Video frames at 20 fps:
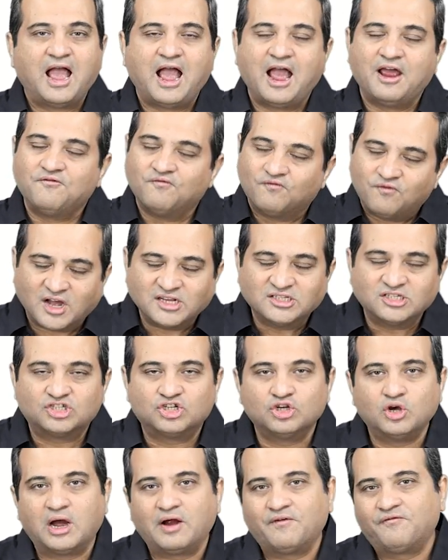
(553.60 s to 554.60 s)
And once
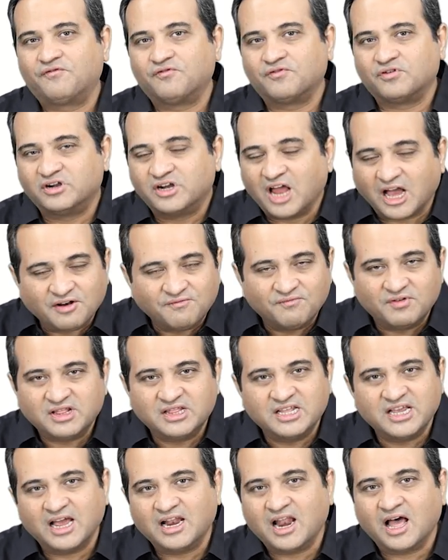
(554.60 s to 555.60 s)
you have done with
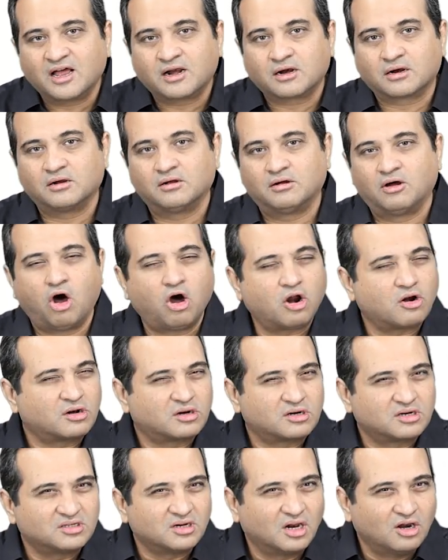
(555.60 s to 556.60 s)
the LR, or
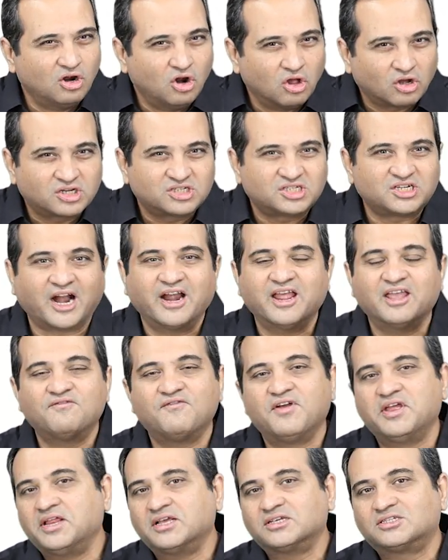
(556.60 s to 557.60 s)
look studying
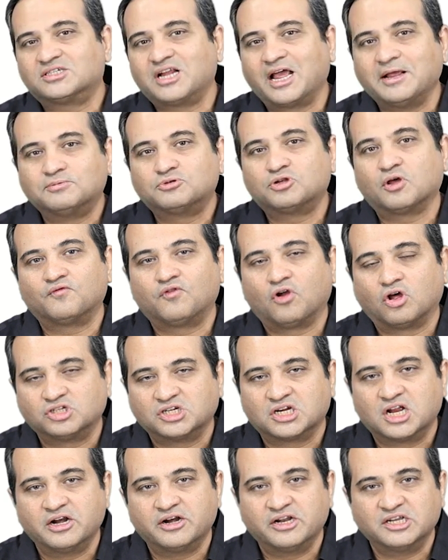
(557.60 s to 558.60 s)
various types of
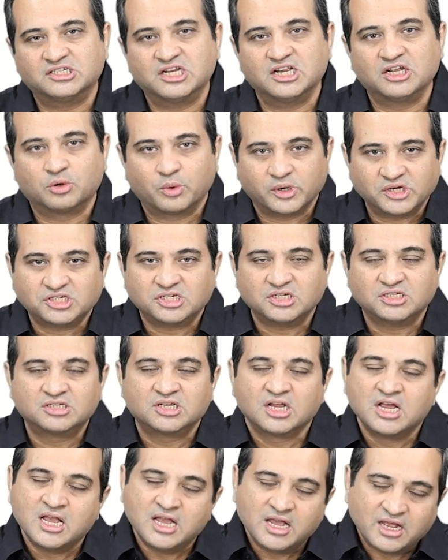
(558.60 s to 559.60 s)
logical reasoning questions,
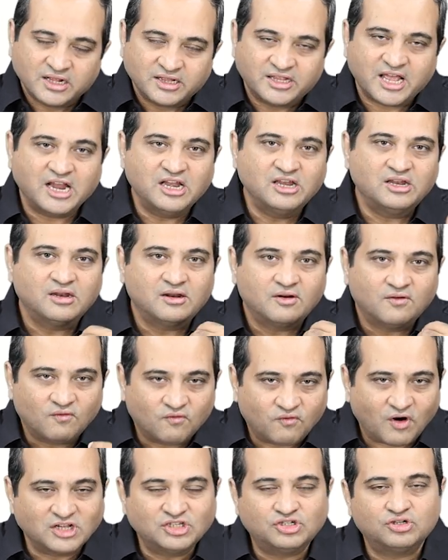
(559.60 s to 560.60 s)
then
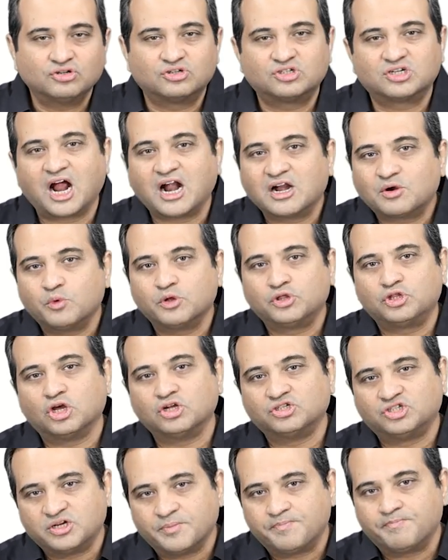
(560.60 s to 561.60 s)
once you start with your
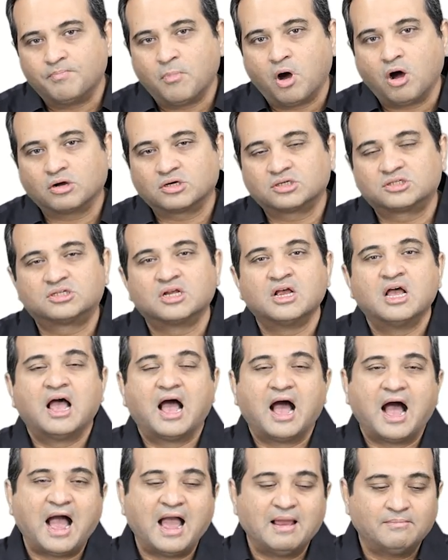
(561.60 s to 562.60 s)
JIP mocks,
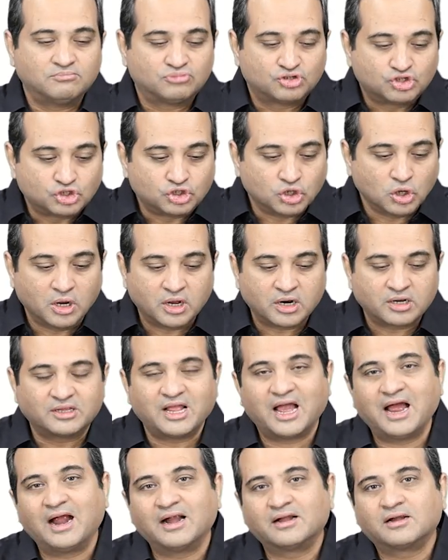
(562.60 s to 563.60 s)
I'm sure
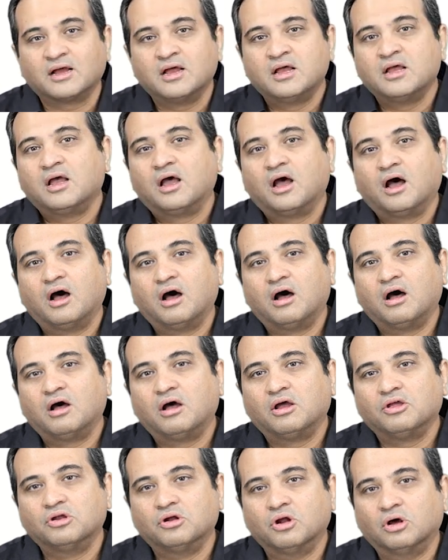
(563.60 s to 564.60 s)
that
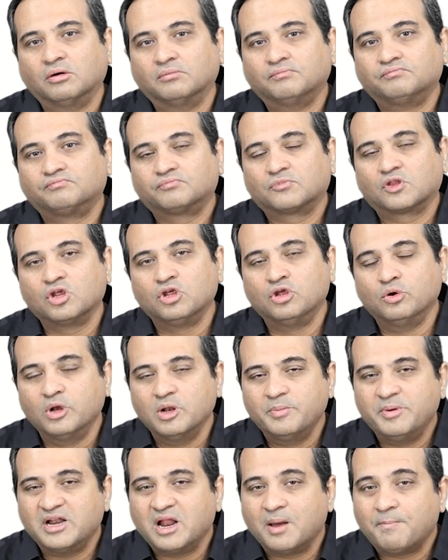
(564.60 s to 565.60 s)
you will
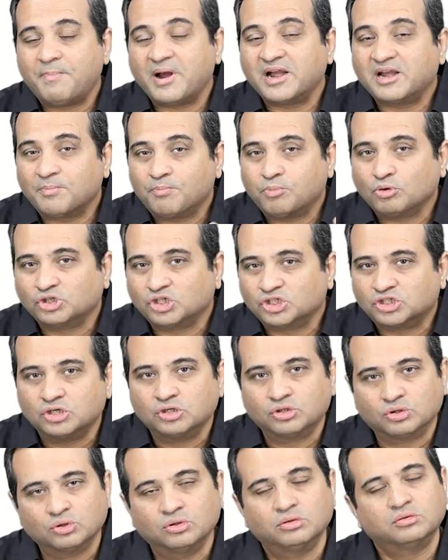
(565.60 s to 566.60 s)
be in a better
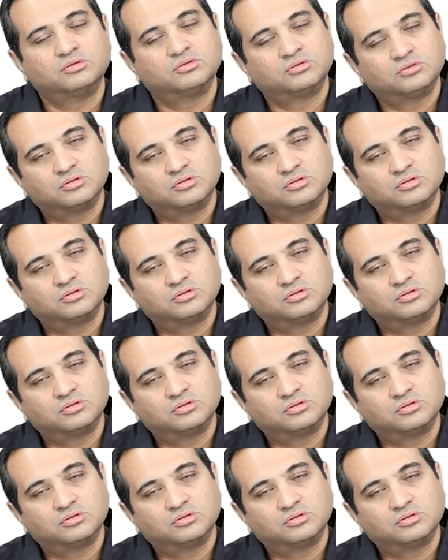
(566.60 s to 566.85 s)
position to